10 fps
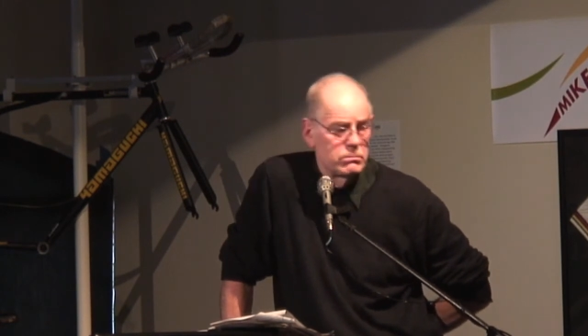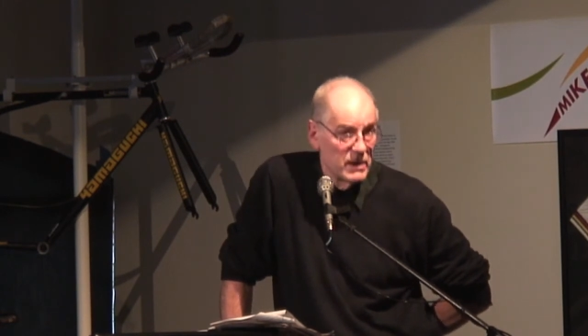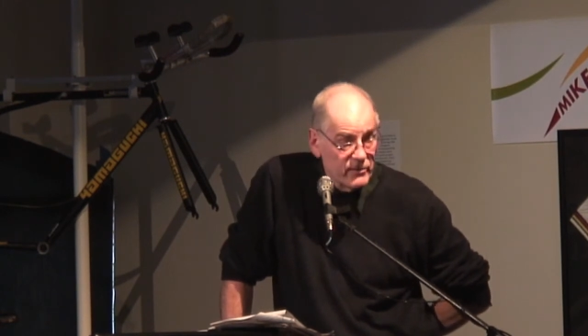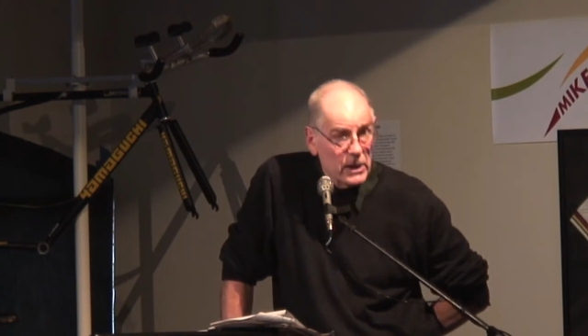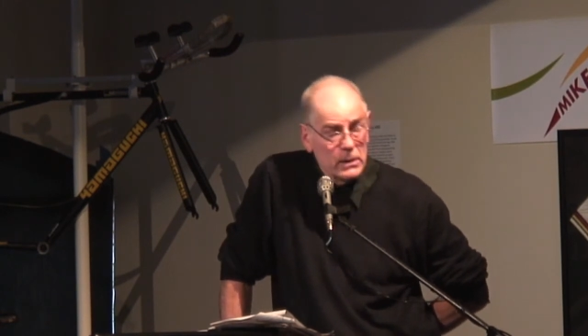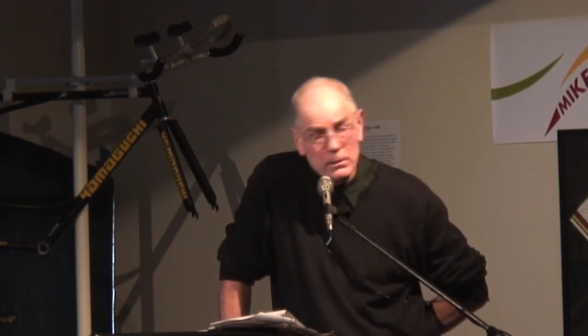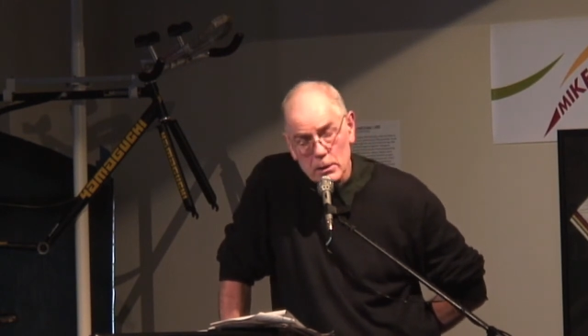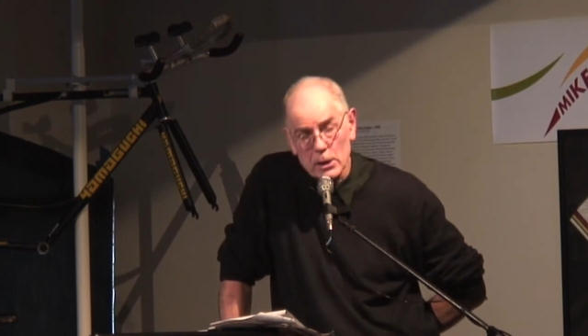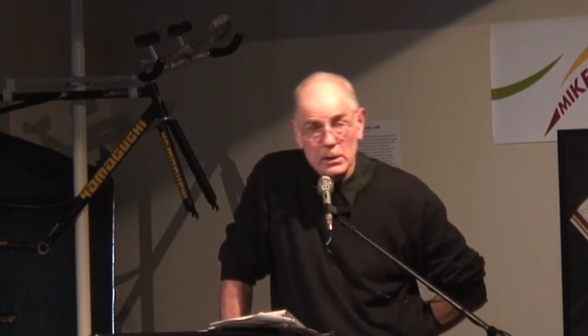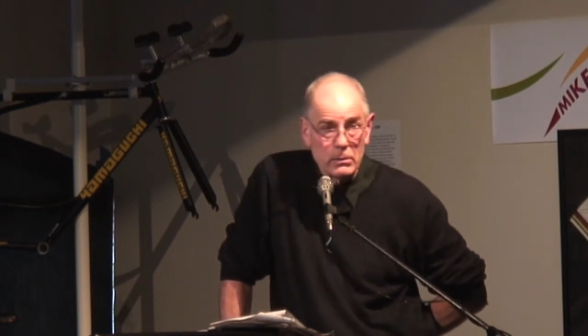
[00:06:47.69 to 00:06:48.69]
living
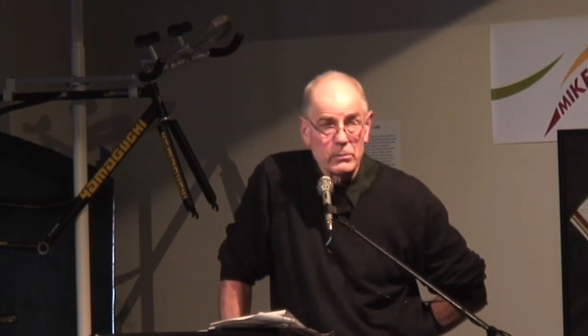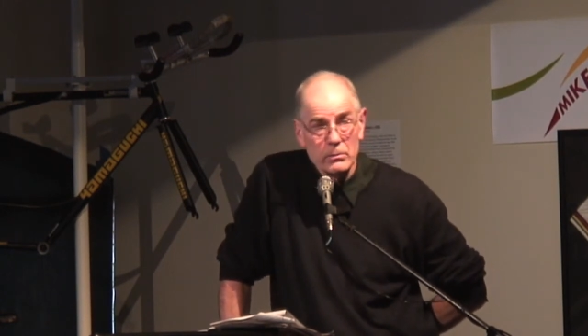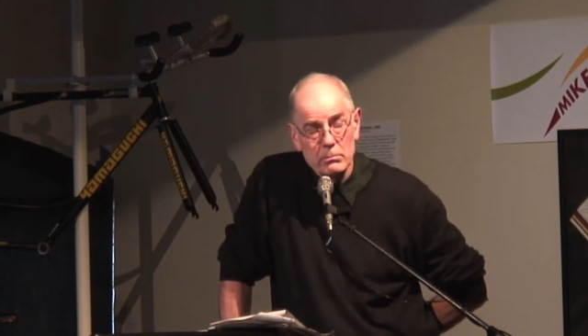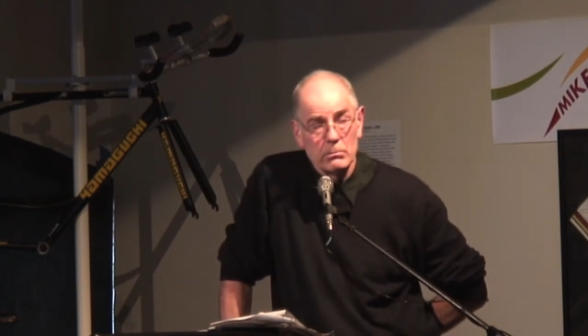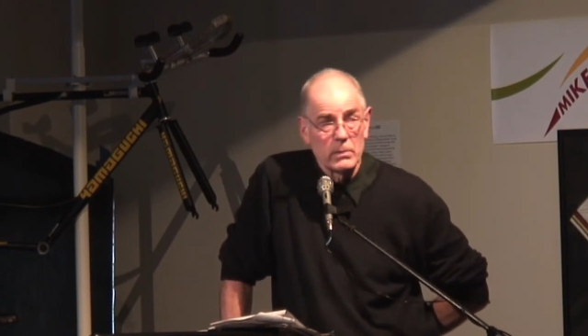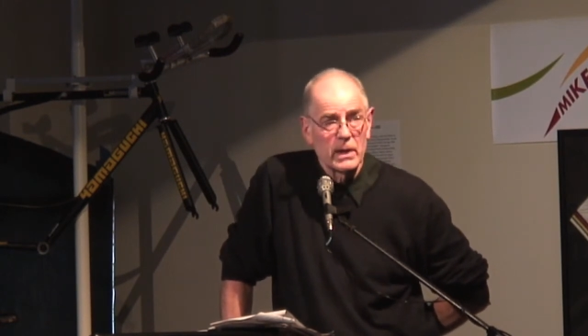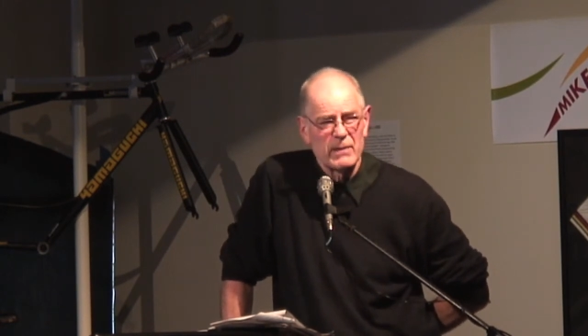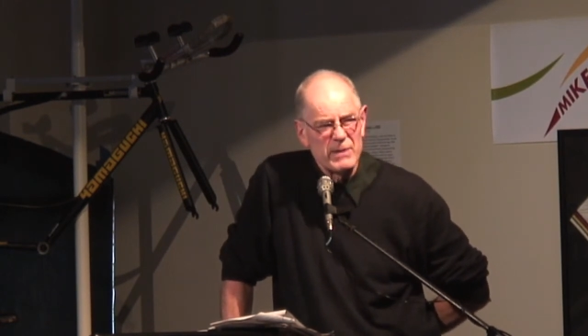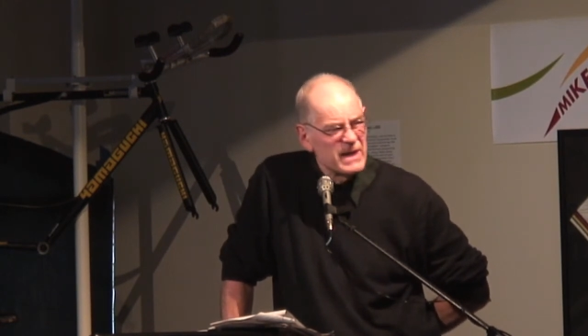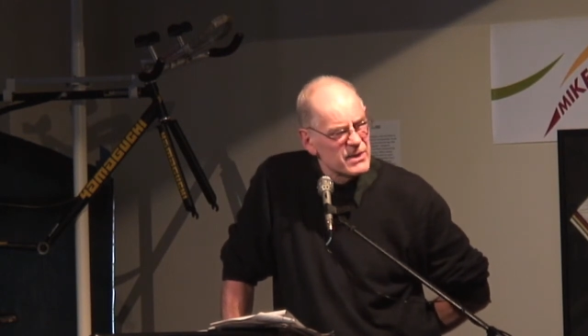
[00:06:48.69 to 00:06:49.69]
and
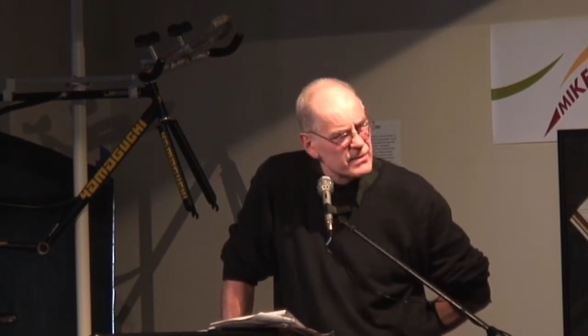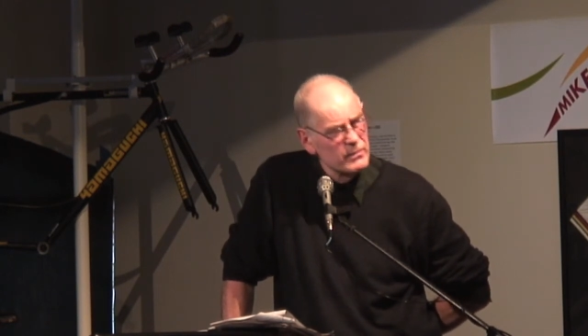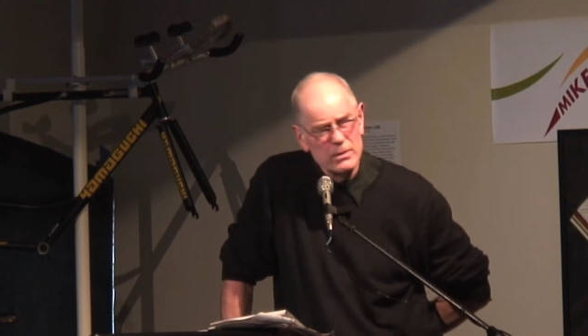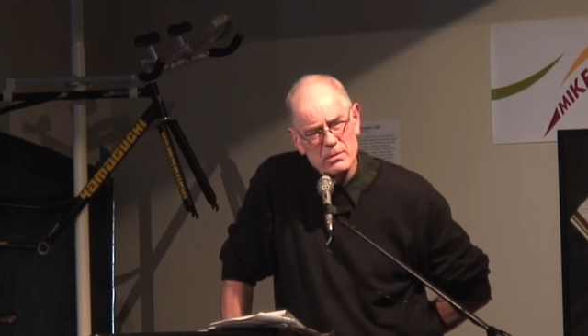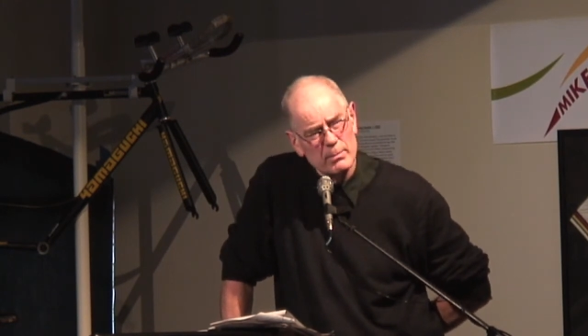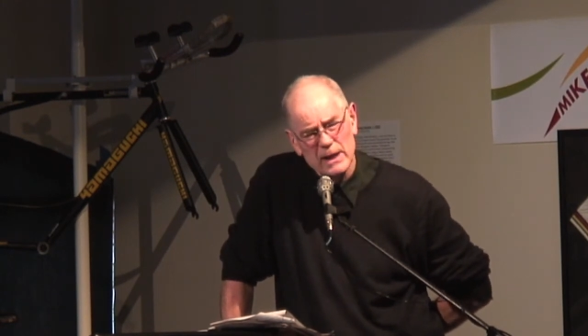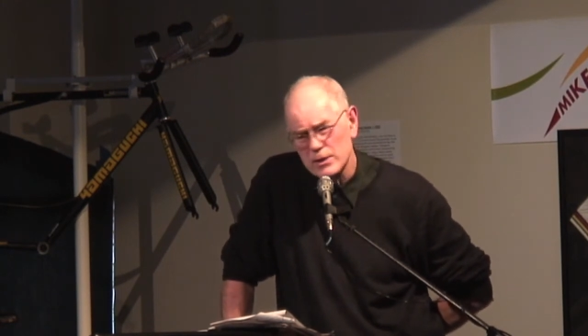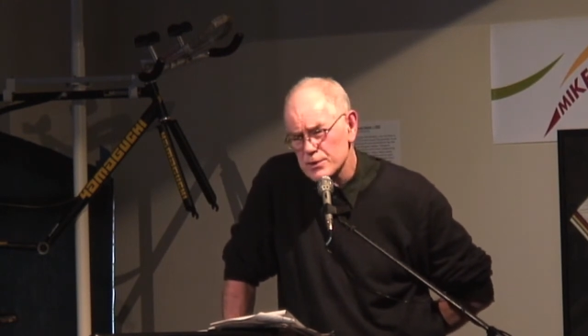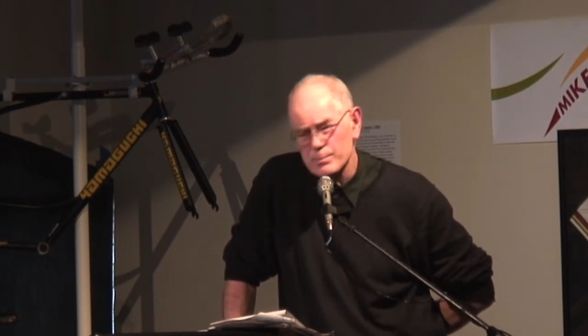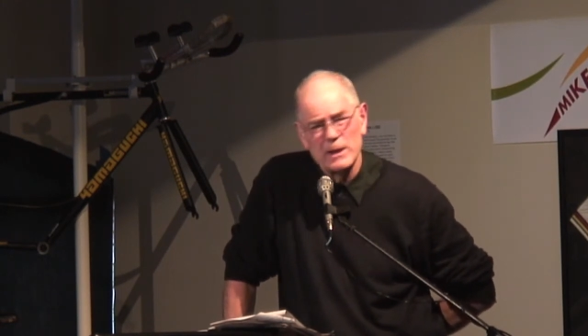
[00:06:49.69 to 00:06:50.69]
had been interviewed by a
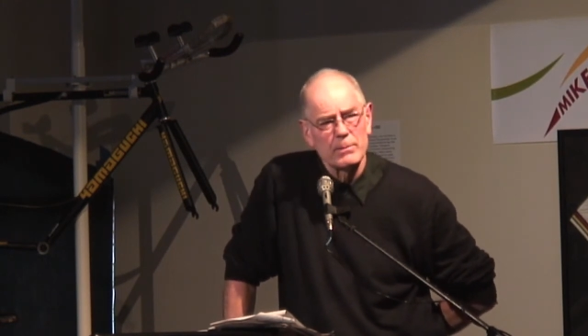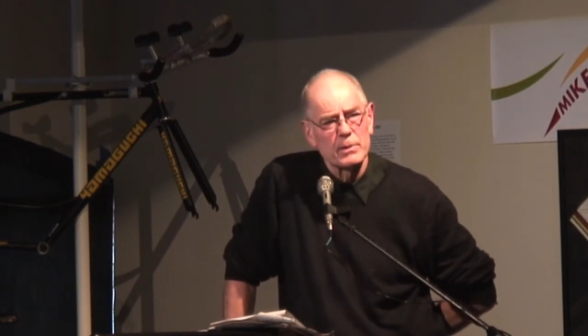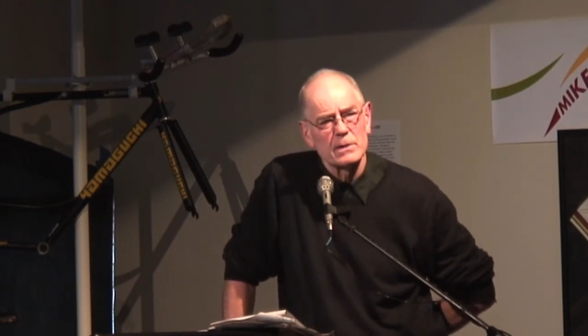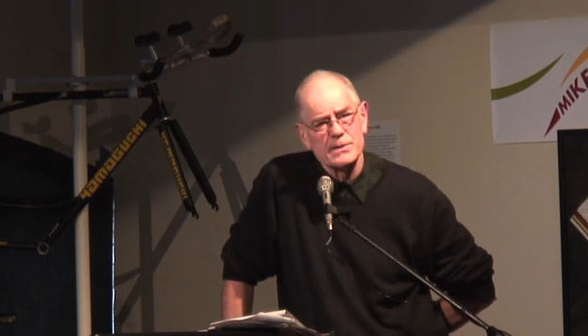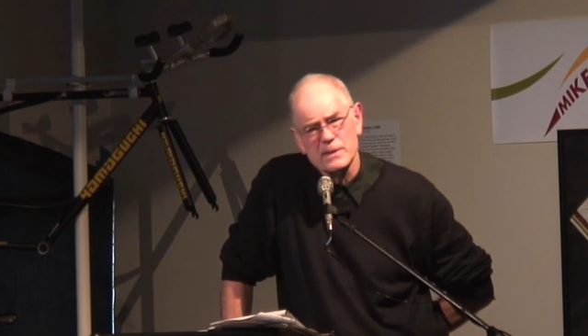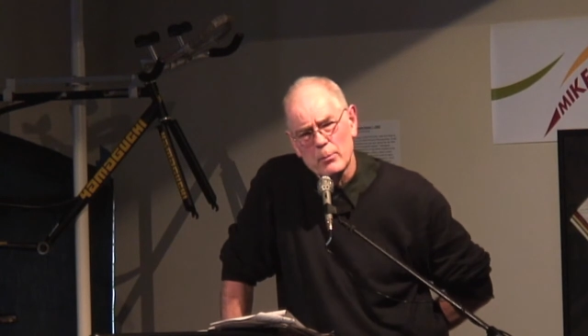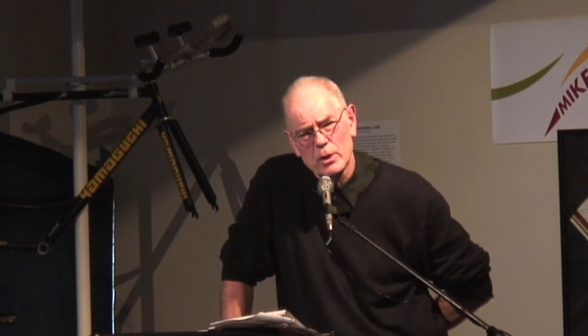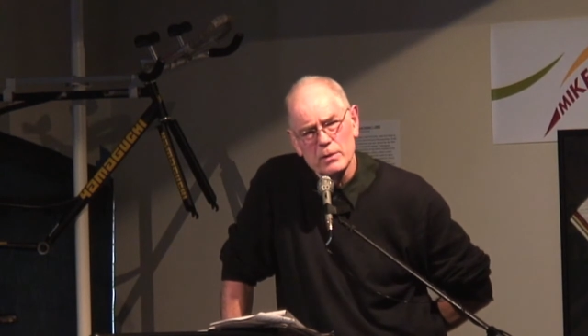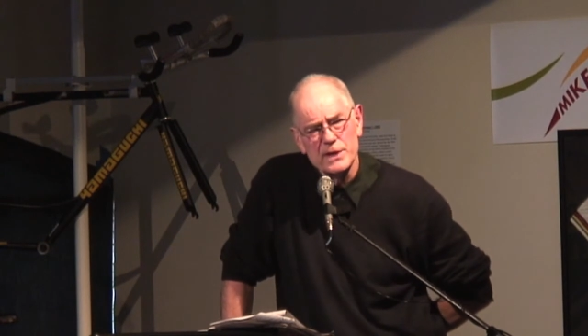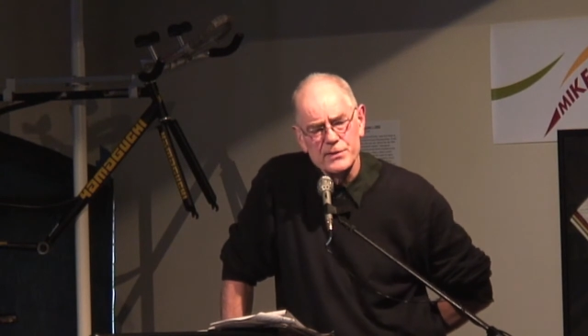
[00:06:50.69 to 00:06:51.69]
newspaper
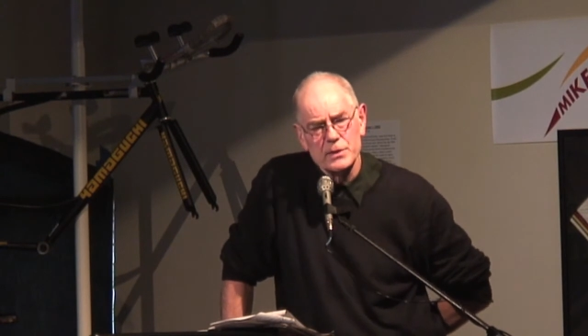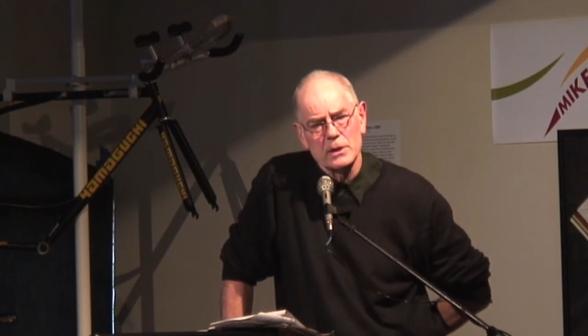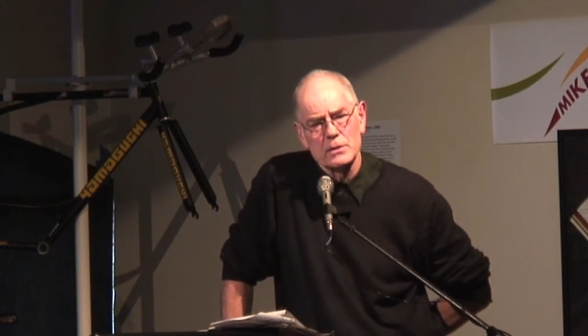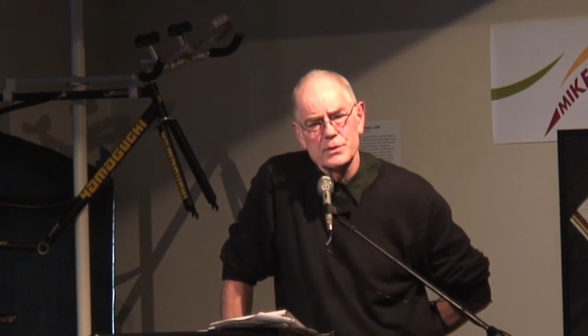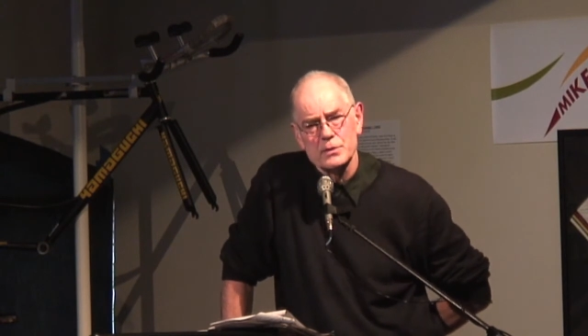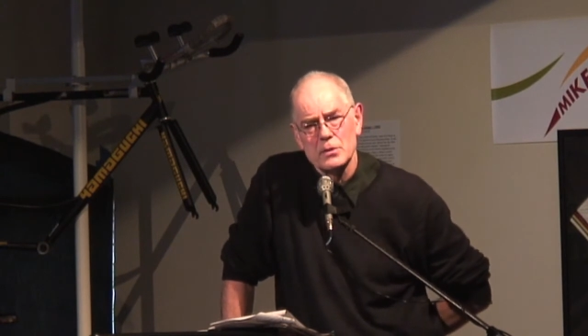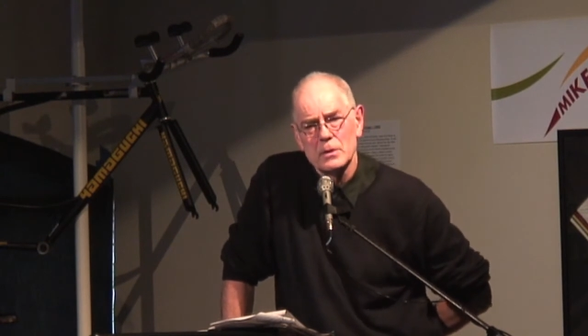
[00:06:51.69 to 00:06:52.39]
somewhere on the East Coast.